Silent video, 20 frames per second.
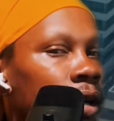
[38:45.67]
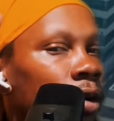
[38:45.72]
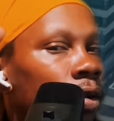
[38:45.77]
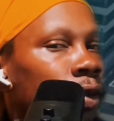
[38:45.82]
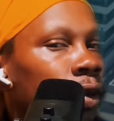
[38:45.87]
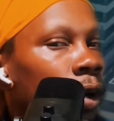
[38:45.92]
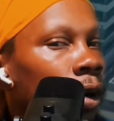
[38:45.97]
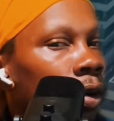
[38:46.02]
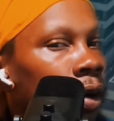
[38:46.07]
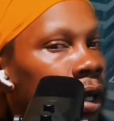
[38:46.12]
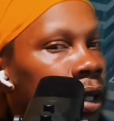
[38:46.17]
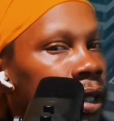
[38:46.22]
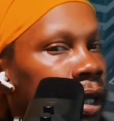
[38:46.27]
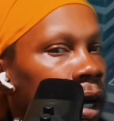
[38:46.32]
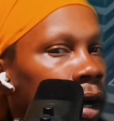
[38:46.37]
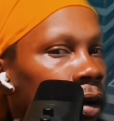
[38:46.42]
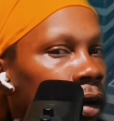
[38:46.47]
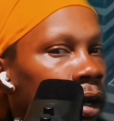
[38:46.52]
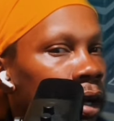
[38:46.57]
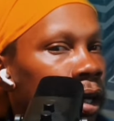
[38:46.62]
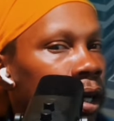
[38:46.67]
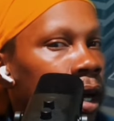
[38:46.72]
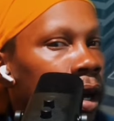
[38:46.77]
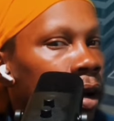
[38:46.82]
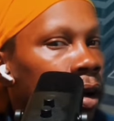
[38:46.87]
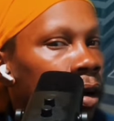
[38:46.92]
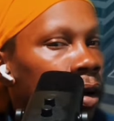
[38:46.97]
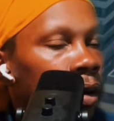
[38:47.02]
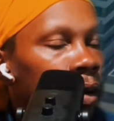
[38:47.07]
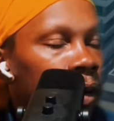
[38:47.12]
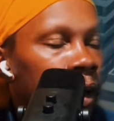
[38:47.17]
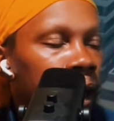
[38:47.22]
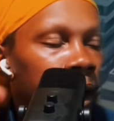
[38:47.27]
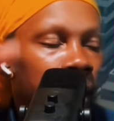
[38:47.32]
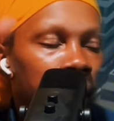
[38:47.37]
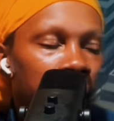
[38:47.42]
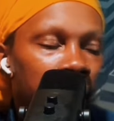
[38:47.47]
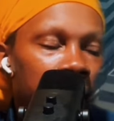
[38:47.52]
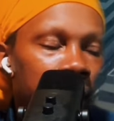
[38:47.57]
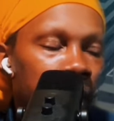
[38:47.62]
gonna throw this out there, y'all, and it
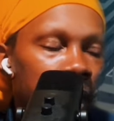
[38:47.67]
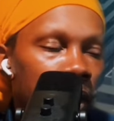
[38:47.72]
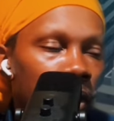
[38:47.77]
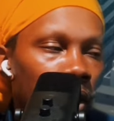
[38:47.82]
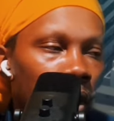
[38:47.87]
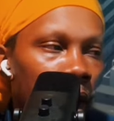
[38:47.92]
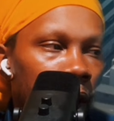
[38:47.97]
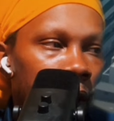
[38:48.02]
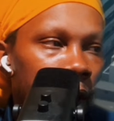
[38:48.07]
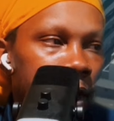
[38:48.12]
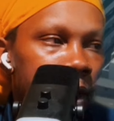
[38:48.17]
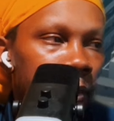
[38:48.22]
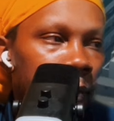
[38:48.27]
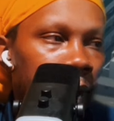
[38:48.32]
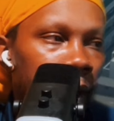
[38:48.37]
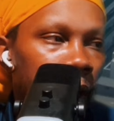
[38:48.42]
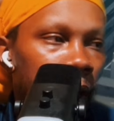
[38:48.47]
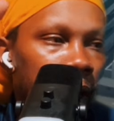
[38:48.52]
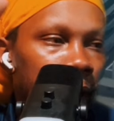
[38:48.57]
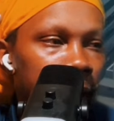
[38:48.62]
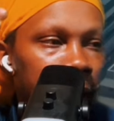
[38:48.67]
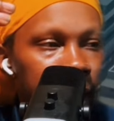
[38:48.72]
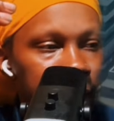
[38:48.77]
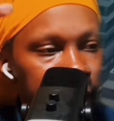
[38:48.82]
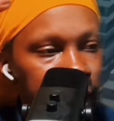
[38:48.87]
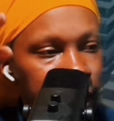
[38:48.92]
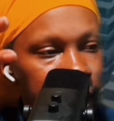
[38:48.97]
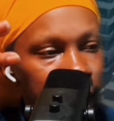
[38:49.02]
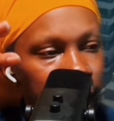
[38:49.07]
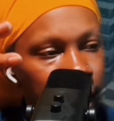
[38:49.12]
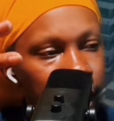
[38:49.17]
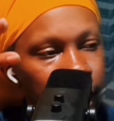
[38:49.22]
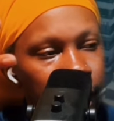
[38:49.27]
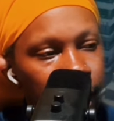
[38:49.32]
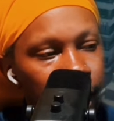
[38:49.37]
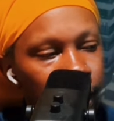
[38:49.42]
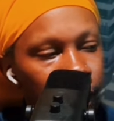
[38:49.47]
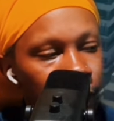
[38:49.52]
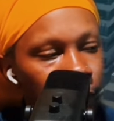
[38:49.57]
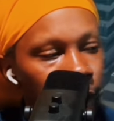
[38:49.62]
may be crazy, but I, I just kind of
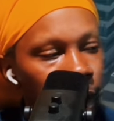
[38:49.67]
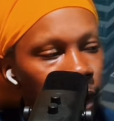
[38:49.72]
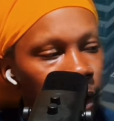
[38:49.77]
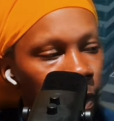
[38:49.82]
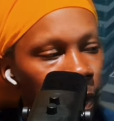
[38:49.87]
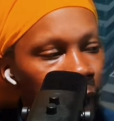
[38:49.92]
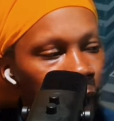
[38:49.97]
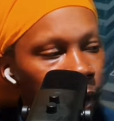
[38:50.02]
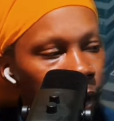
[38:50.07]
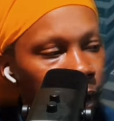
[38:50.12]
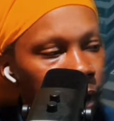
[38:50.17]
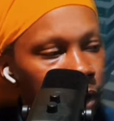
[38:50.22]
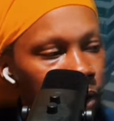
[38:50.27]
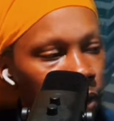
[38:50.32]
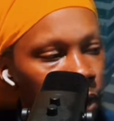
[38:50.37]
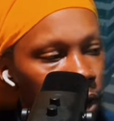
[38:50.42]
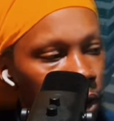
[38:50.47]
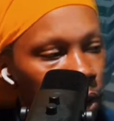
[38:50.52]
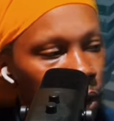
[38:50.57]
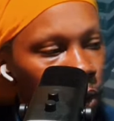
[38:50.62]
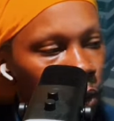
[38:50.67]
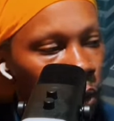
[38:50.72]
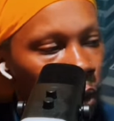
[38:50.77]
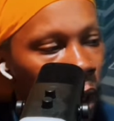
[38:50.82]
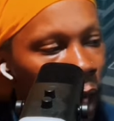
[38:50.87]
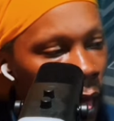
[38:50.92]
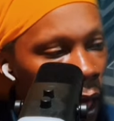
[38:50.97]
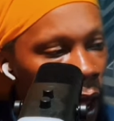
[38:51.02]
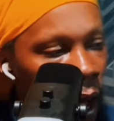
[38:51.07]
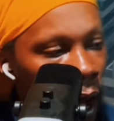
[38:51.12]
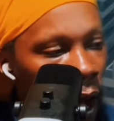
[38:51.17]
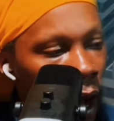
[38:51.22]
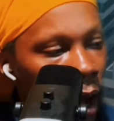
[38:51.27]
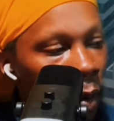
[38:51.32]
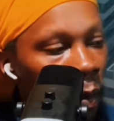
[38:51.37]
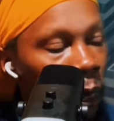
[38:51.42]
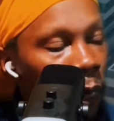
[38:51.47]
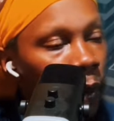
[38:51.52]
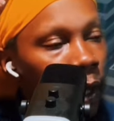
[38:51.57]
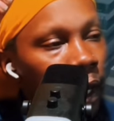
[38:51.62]
got a feeling about this one too.
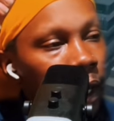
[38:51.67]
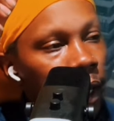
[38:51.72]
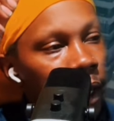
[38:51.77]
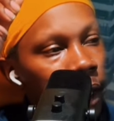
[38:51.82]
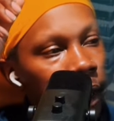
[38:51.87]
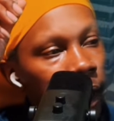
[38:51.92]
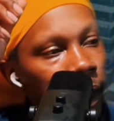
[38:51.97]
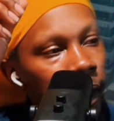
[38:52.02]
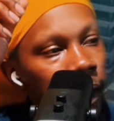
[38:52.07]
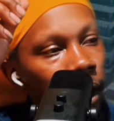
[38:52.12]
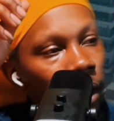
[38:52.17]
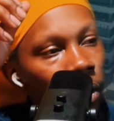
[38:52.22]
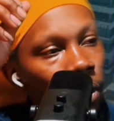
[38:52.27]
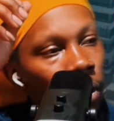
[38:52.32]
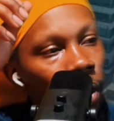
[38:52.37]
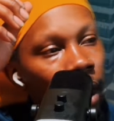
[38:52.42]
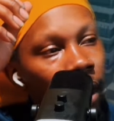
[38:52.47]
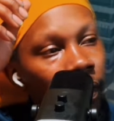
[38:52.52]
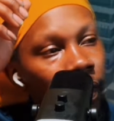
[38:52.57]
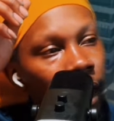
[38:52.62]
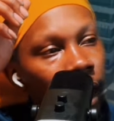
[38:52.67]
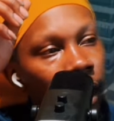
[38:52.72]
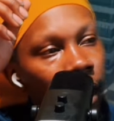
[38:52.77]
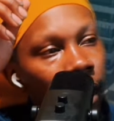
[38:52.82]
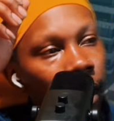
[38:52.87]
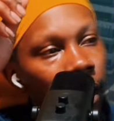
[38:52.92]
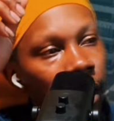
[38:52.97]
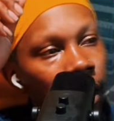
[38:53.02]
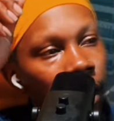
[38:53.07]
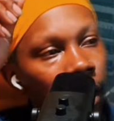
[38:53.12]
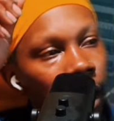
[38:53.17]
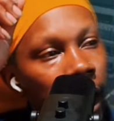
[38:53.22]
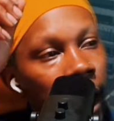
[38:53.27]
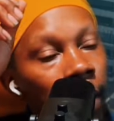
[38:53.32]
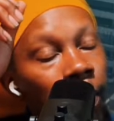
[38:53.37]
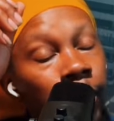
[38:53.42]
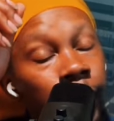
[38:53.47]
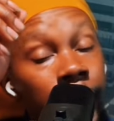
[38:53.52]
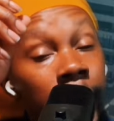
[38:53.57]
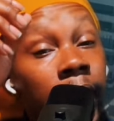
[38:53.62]
I'm thinking that whoever uh
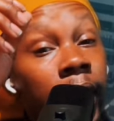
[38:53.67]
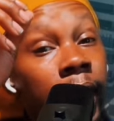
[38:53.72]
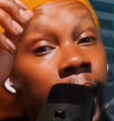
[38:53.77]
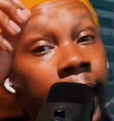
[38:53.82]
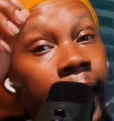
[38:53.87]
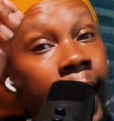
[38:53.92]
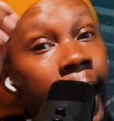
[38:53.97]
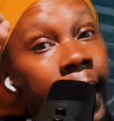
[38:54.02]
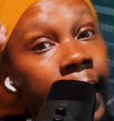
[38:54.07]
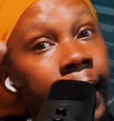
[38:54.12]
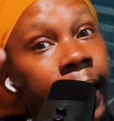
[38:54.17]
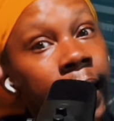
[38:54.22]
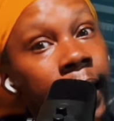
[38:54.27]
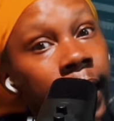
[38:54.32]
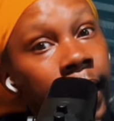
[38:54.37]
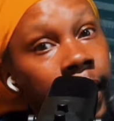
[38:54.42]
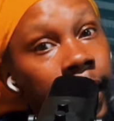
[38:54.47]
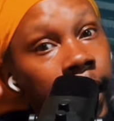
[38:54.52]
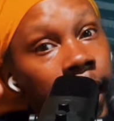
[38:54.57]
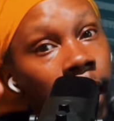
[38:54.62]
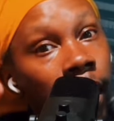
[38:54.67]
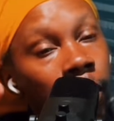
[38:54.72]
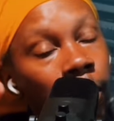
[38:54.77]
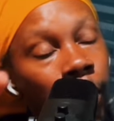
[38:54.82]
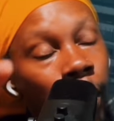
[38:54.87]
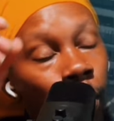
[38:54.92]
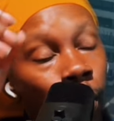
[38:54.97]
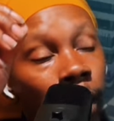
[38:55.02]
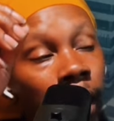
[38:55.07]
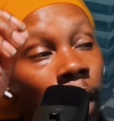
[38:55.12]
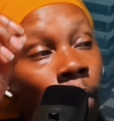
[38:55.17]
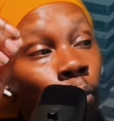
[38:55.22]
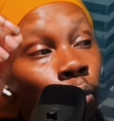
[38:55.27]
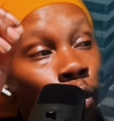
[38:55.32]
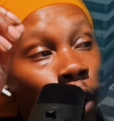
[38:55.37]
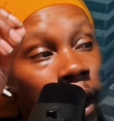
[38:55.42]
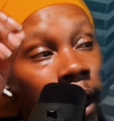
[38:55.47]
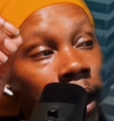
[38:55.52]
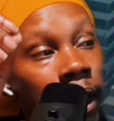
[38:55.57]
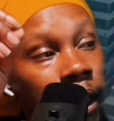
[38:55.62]
I'm thinking they got kidnapped, but what I'm
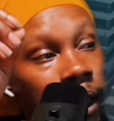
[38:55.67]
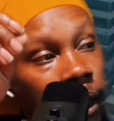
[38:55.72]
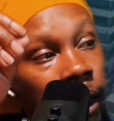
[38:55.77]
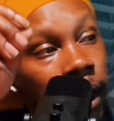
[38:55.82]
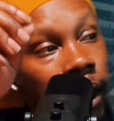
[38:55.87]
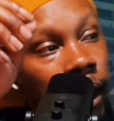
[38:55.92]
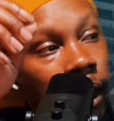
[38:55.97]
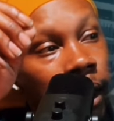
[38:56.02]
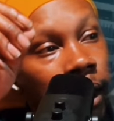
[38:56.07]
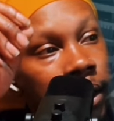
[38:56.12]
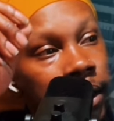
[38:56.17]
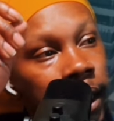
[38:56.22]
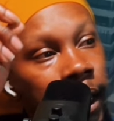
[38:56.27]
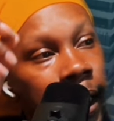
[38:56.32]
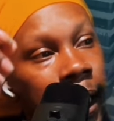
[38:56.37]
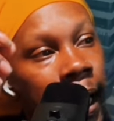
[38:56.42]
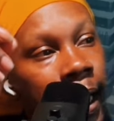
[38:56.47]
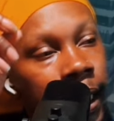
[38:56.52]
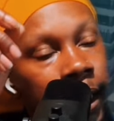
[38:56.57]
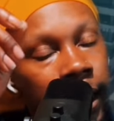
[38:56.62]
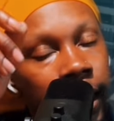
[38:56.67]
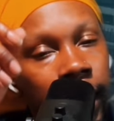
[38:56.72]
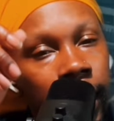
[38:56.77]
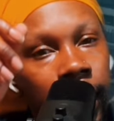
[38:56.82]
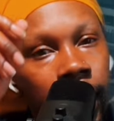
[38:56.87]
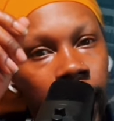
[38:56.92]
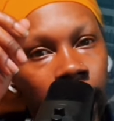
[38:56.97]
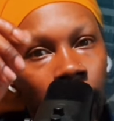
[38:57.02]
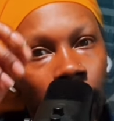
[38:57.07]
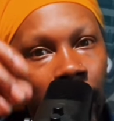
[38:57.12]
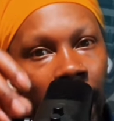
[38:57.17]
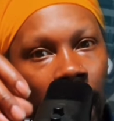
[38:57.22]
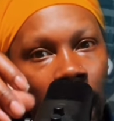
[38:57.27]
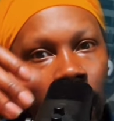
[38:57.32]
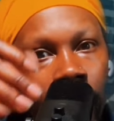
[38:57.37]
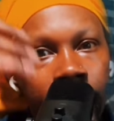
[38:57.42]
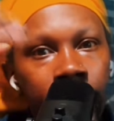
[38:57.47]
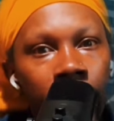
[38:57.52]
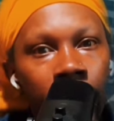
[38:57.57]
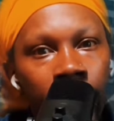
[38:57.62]
really thinking is they got kidnapped by a
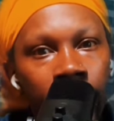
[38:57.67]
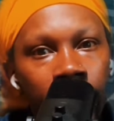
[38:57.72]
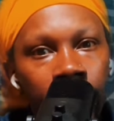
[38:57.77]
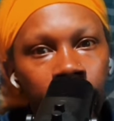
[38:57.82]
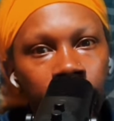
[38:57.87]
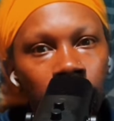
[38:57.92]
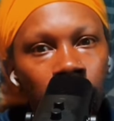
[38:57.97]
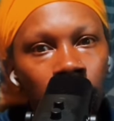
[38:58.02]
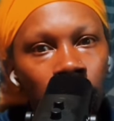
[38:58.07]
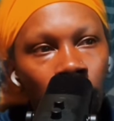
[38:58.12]
gang